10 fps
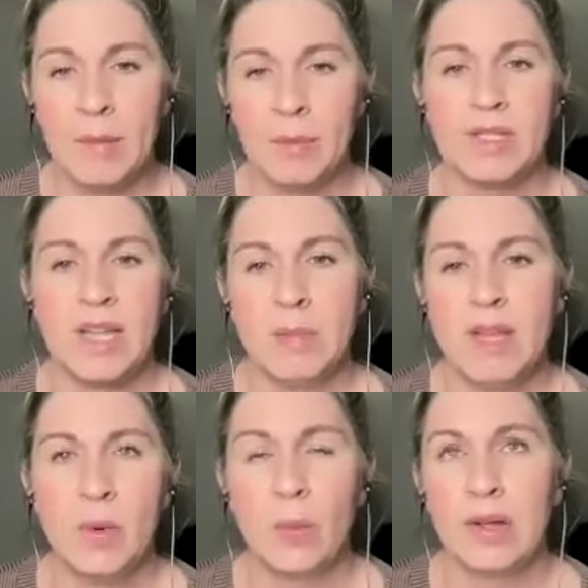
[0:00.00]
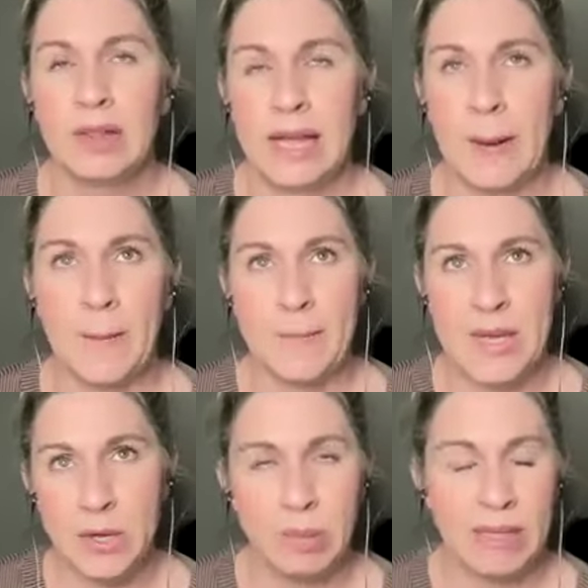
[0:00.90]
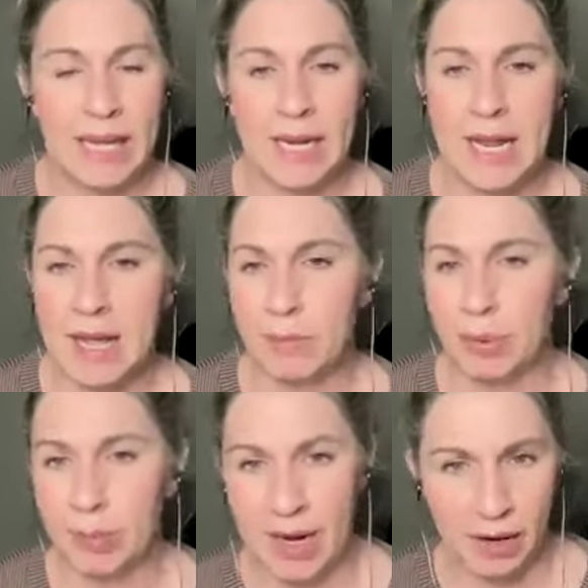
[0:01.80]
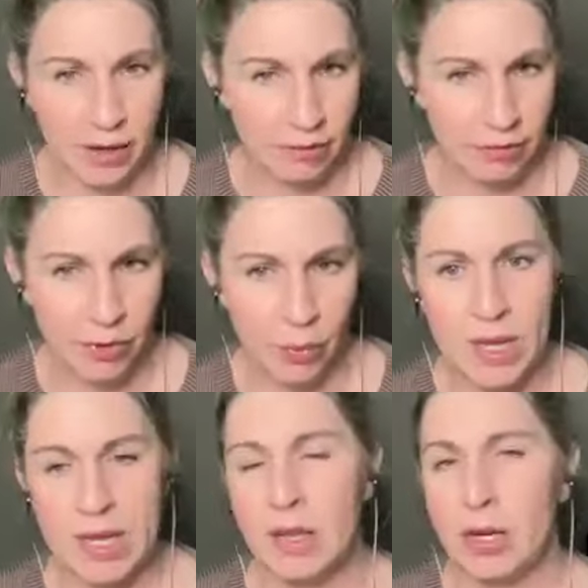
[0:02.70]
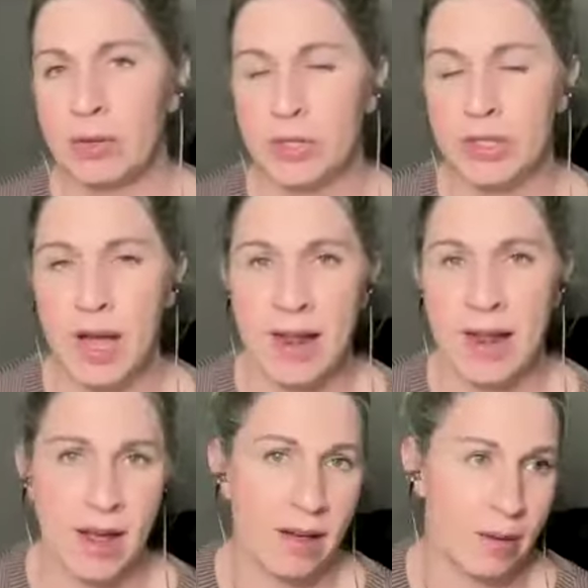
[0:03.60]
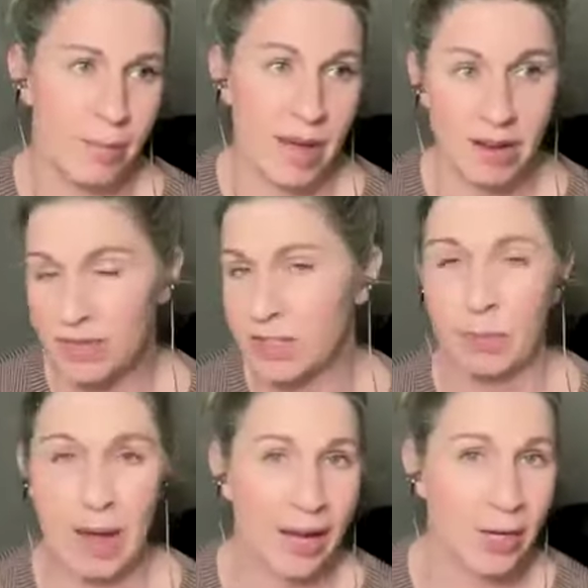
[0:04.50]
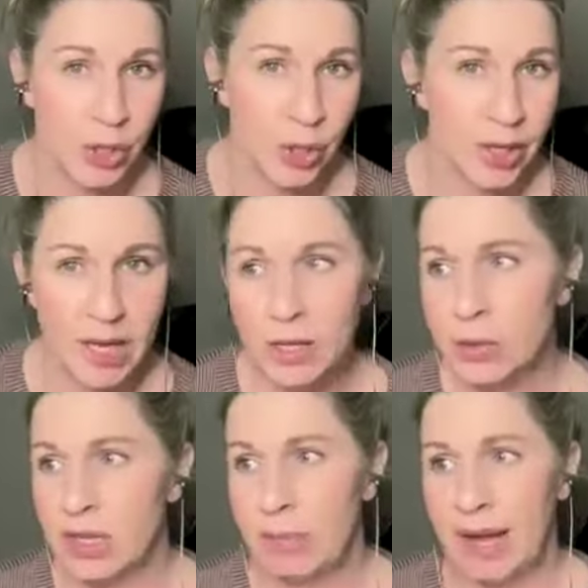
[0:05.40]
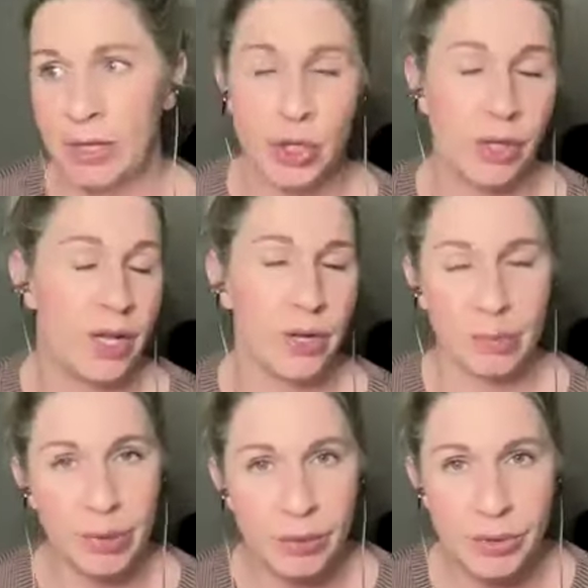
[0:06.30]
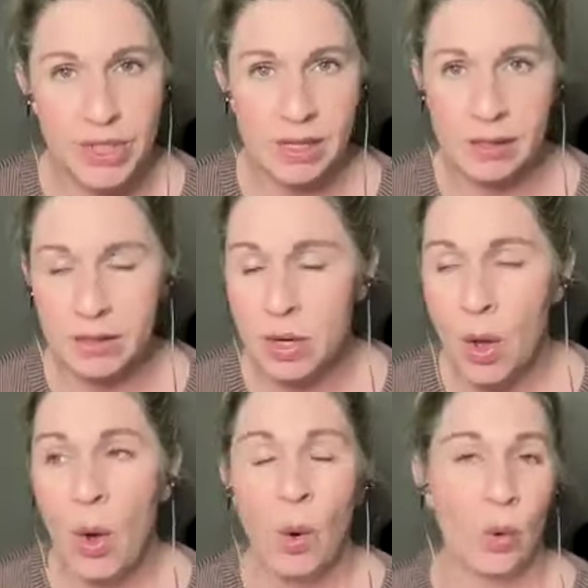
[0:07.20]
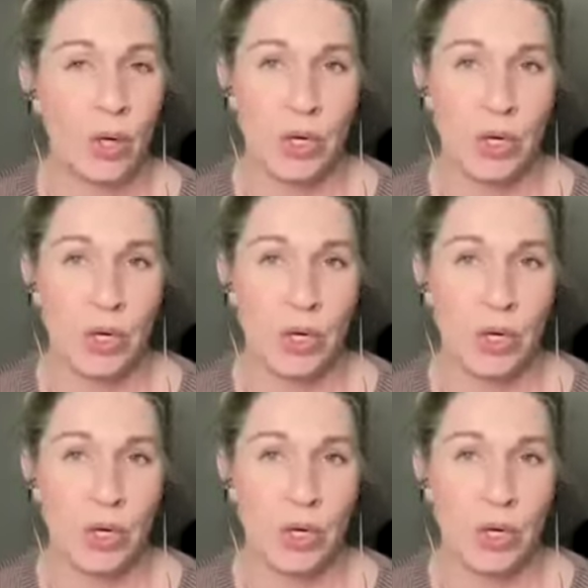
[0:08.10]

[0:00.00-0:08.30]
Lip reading: But same thing with like meal planning and preparing for the week. There's a benefit to batch cooking, usually batch cooking your proteins or